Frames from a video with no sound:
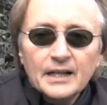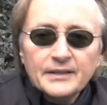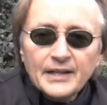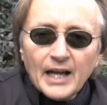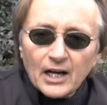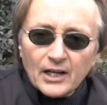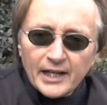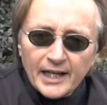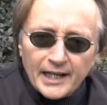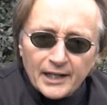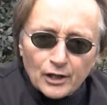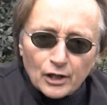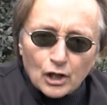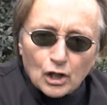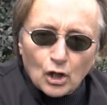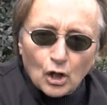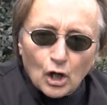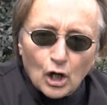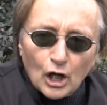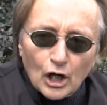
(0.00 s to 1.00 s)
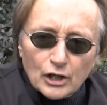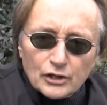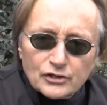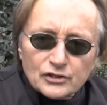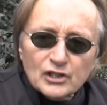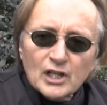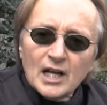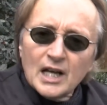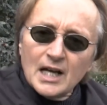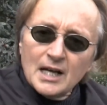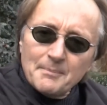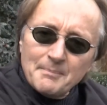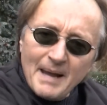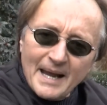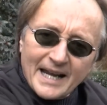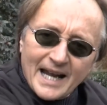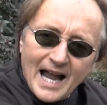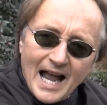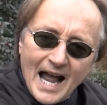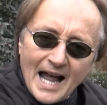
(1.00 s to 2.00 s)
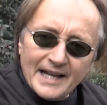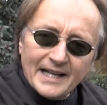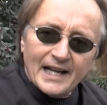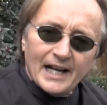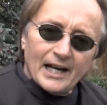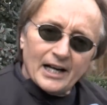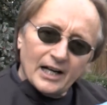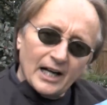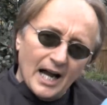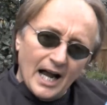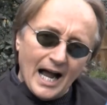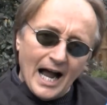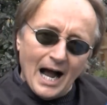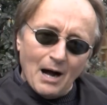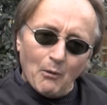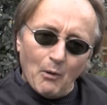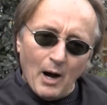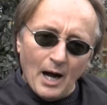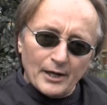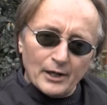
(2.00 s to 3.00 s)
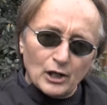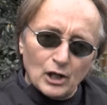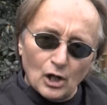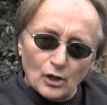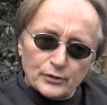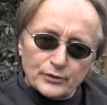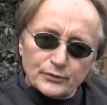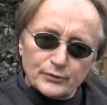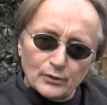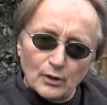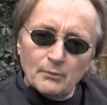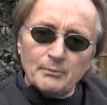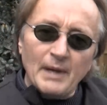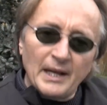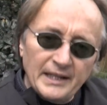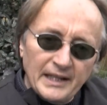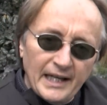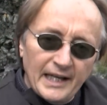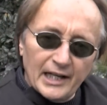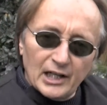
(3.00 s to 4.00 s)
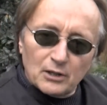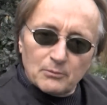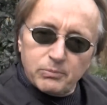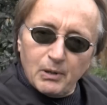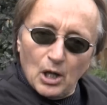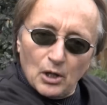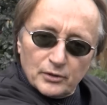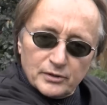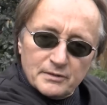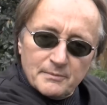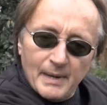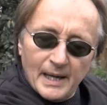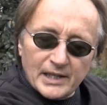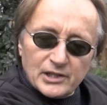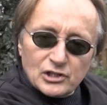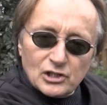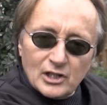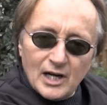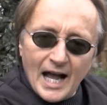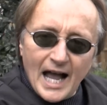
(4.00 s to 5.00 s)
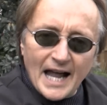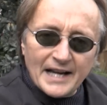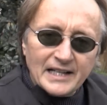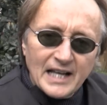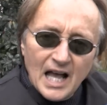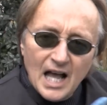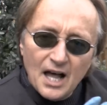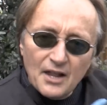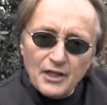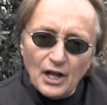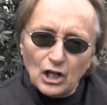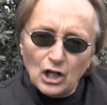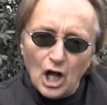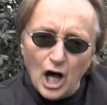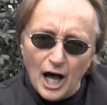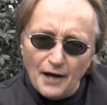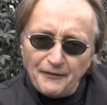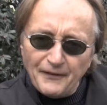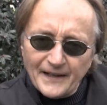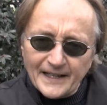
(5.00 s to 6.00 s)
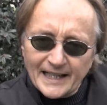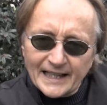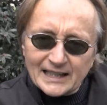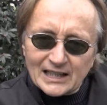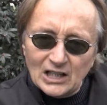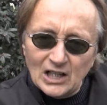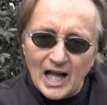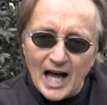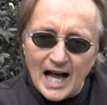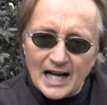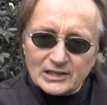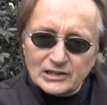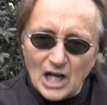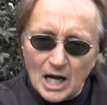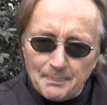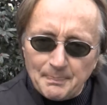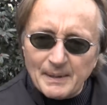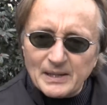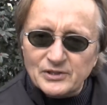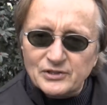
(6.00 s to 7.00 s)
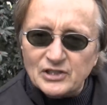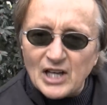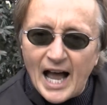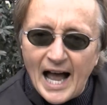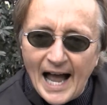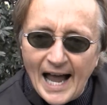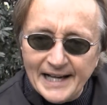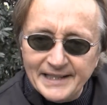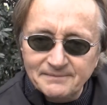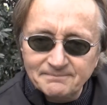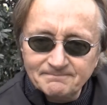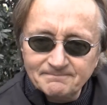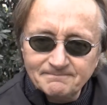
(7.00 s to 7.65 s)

Now our heater cores make hot air. Hot water goes through them, then the air blows and makes you hot. They'll often get clogged up inside.